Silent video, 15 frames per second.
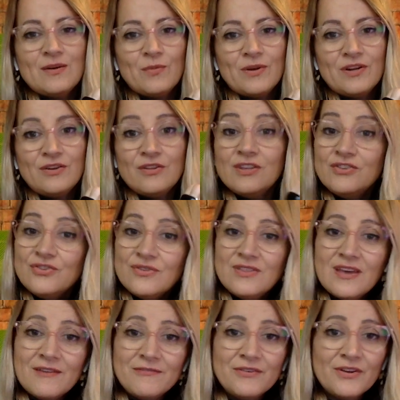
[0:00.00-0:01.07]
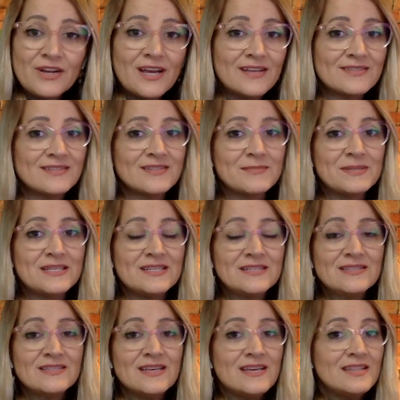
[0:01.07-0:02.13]
want to know that you're there for your
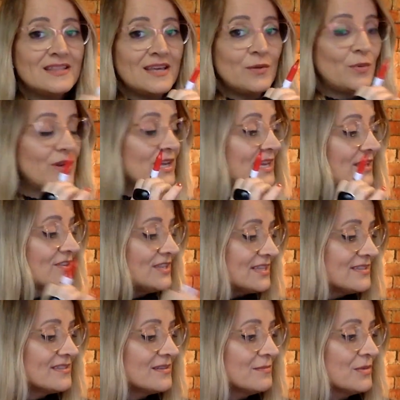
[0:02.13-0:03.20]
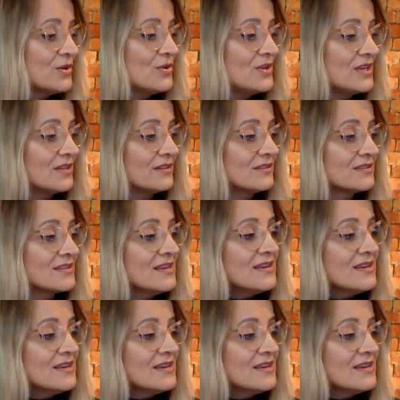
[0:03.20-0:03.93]
customers. They want to hear testimonials.